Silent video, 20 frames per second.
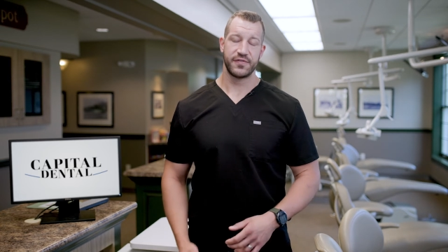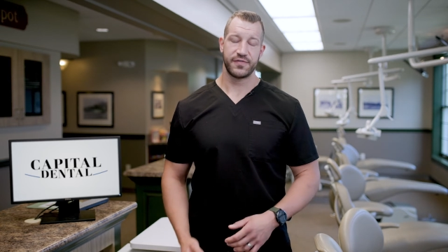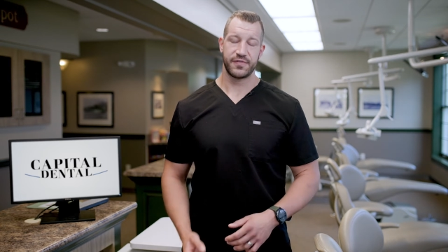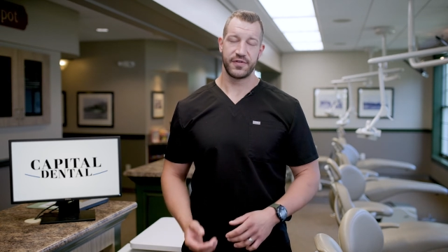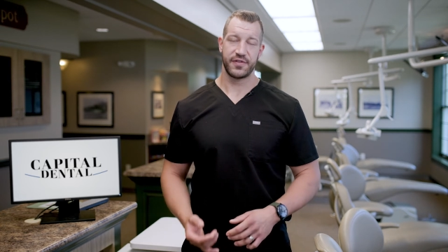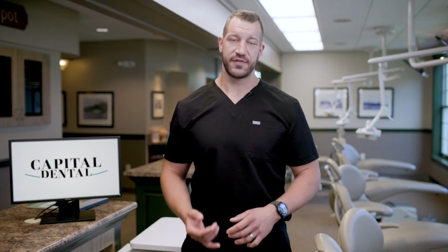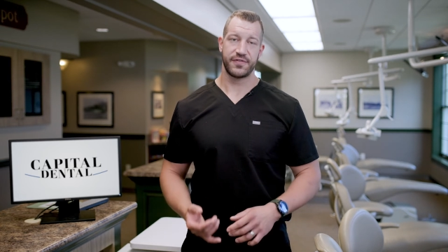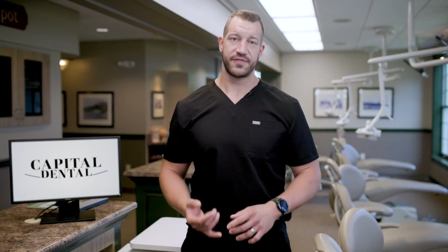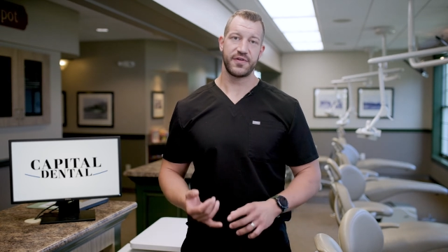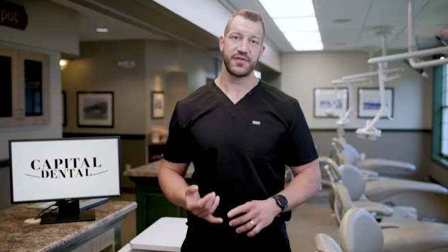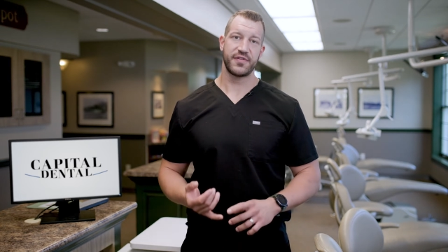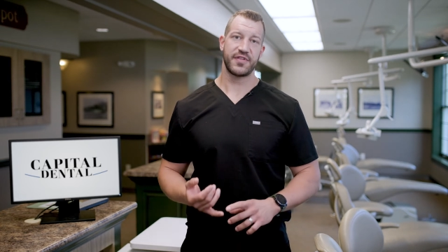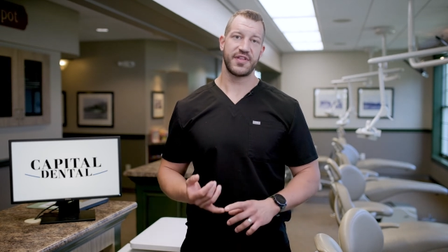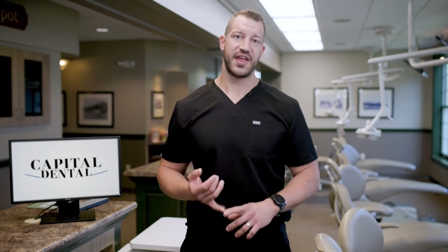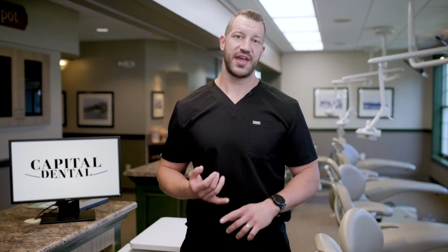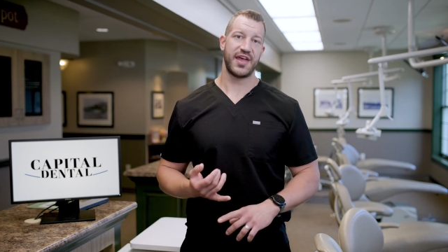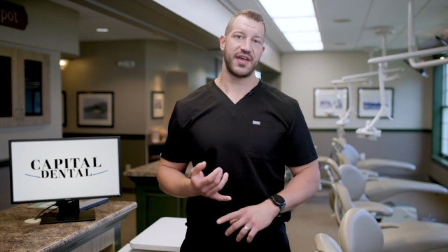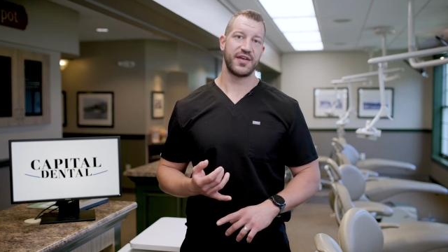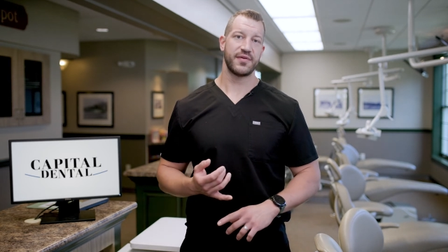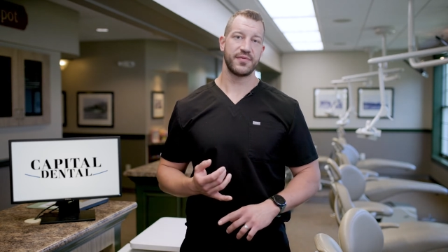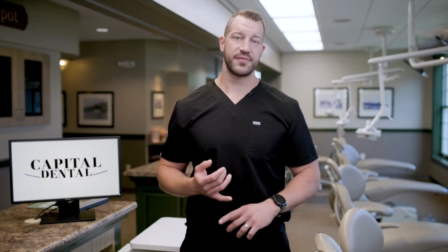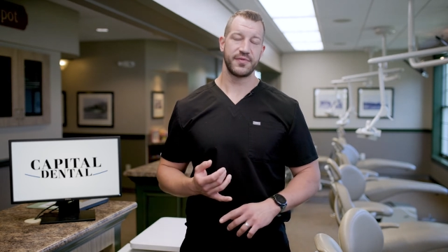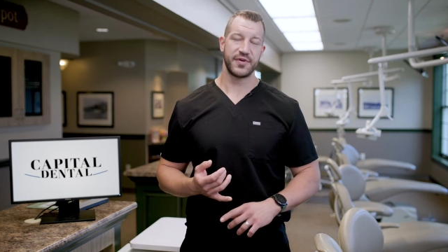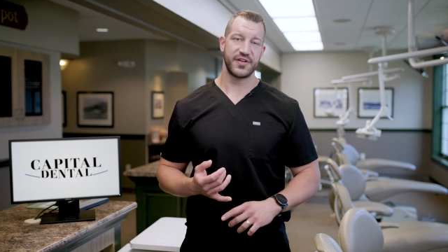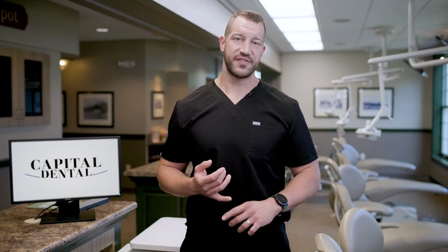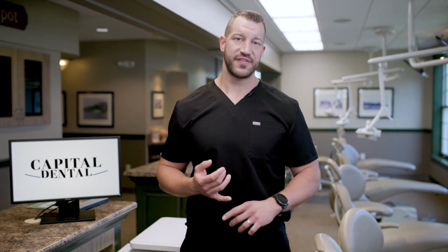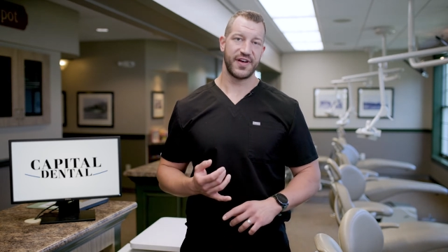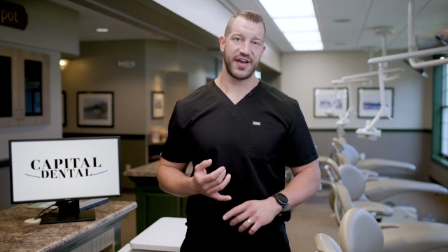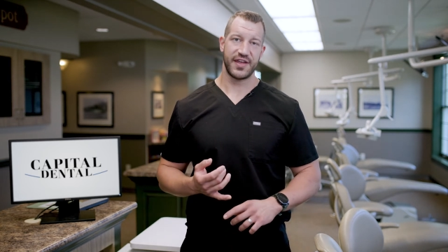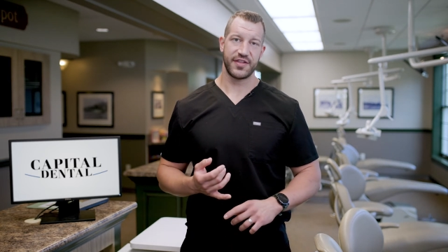For the first day, we
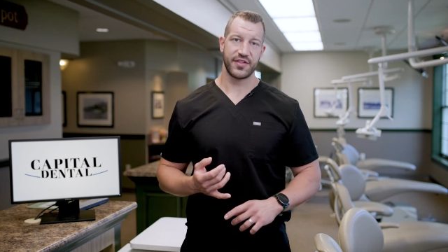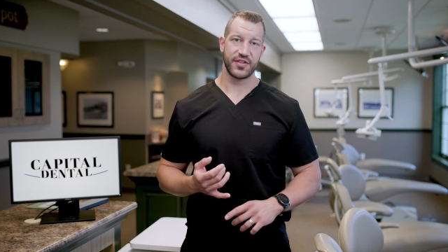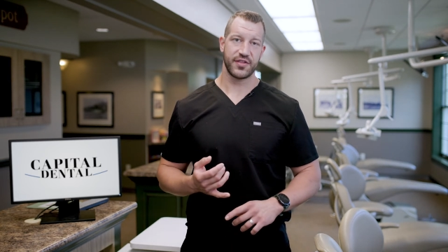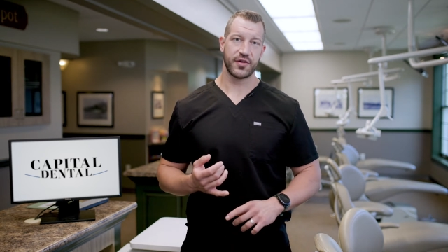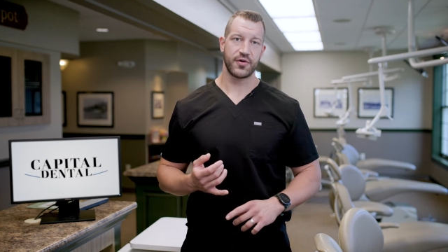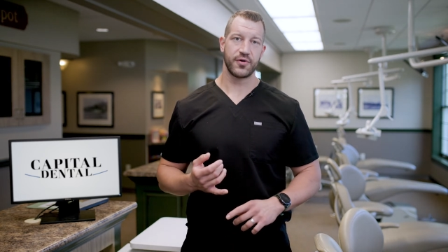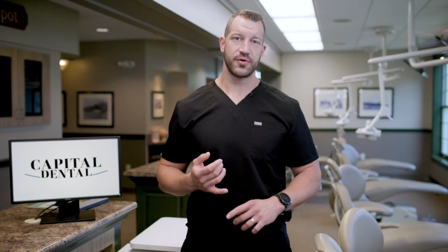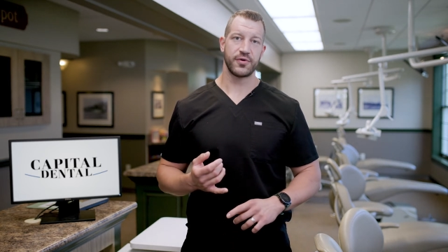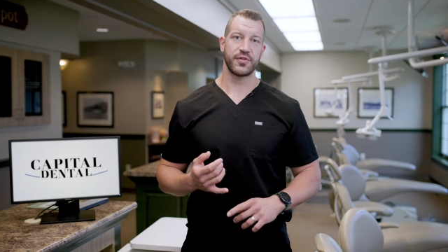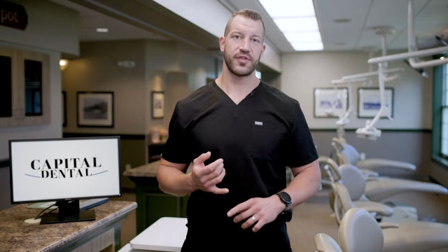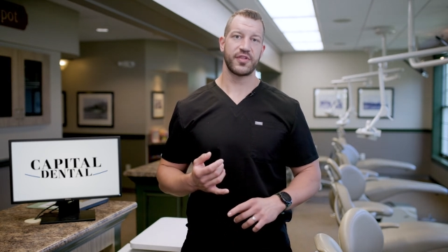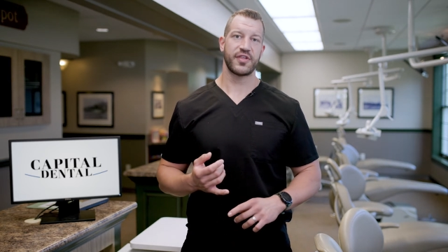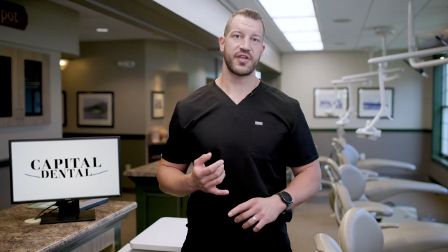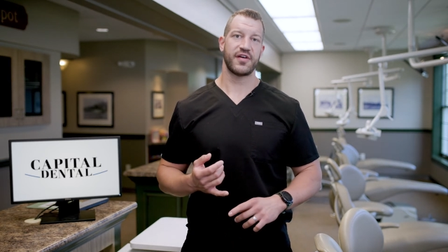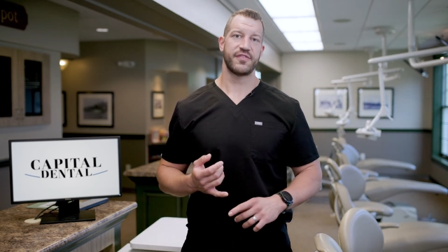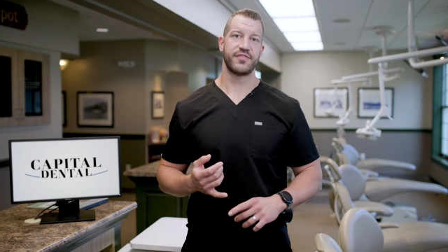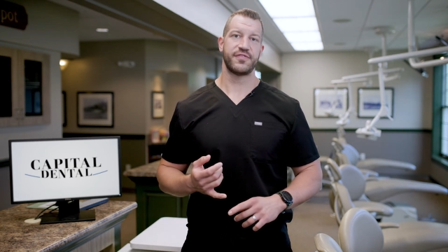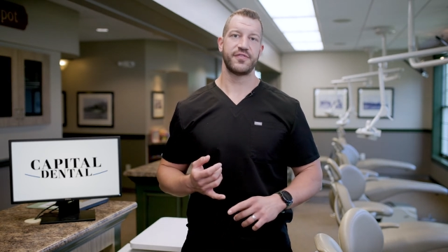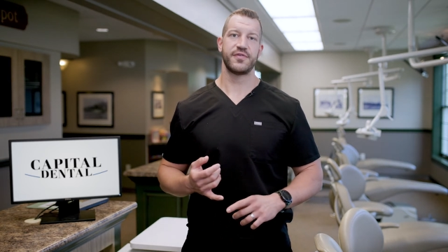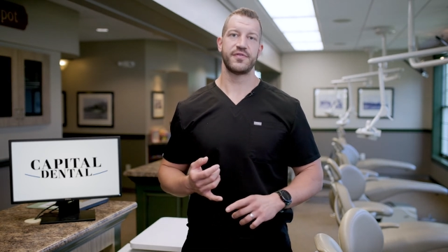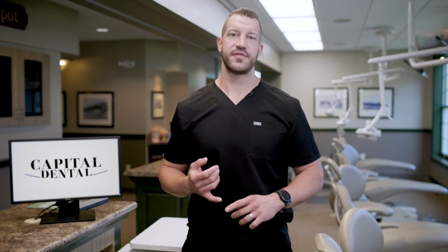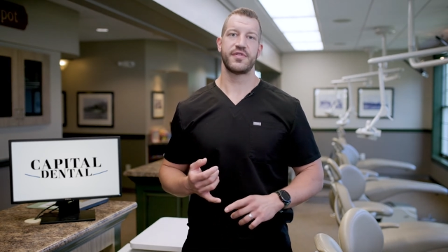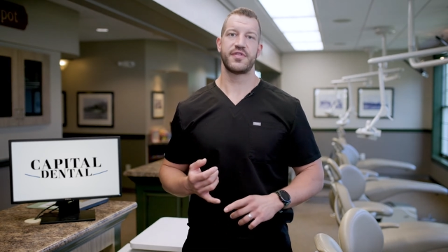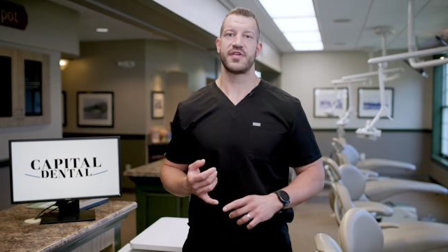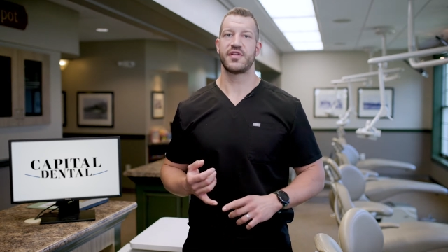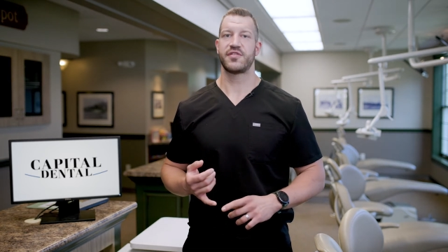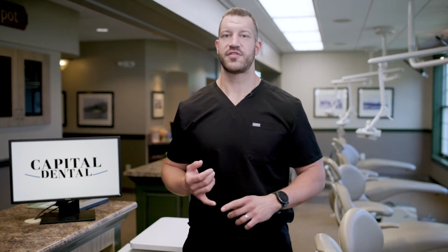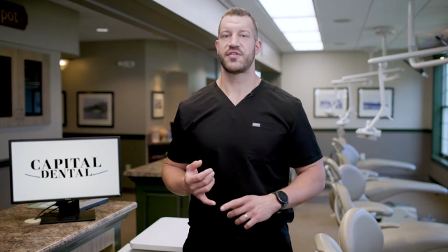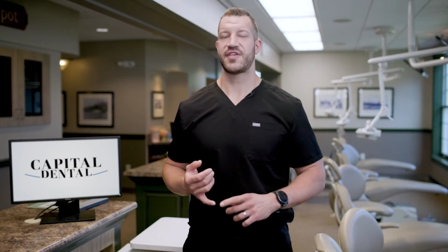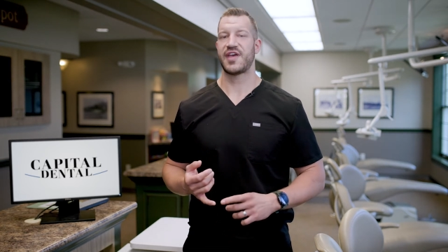advise cold soft foods
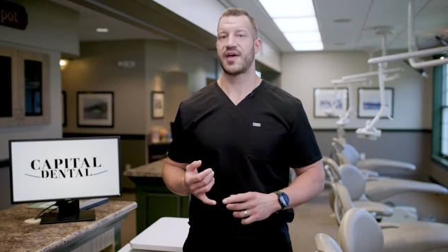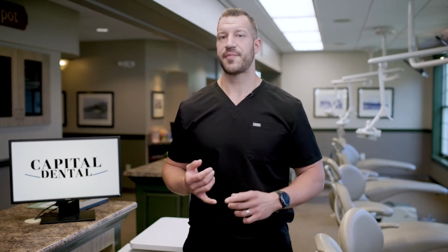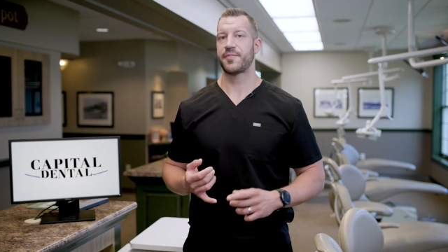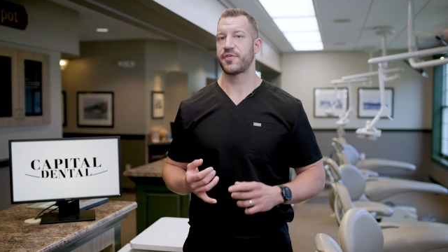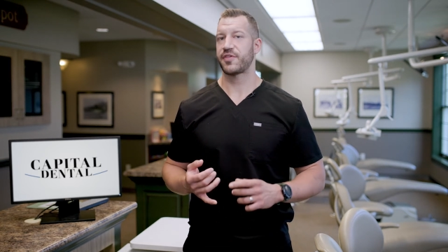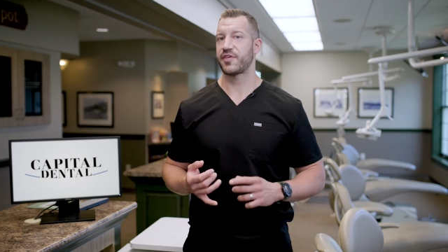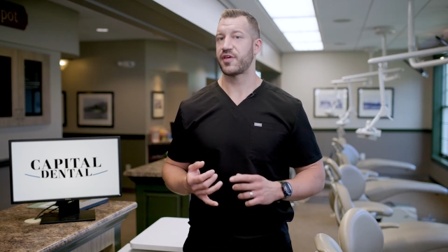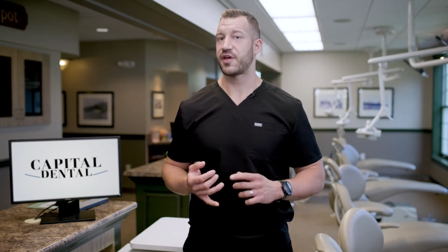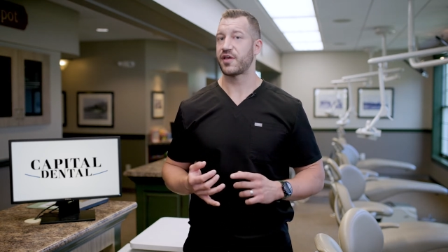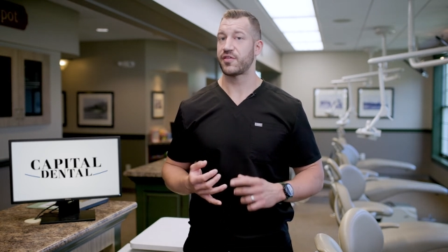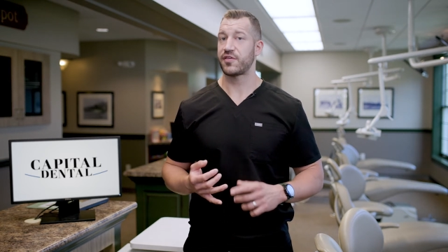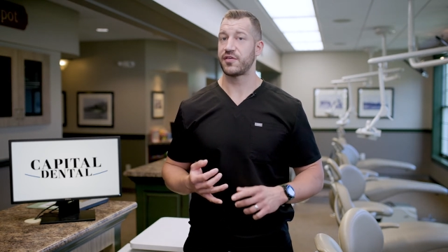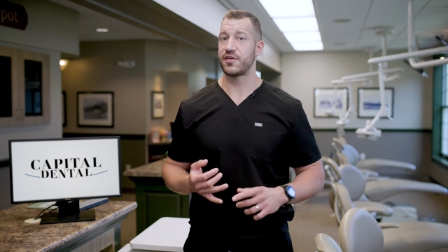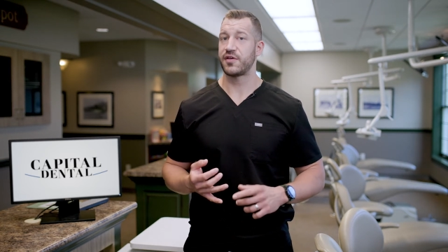such as applesauce,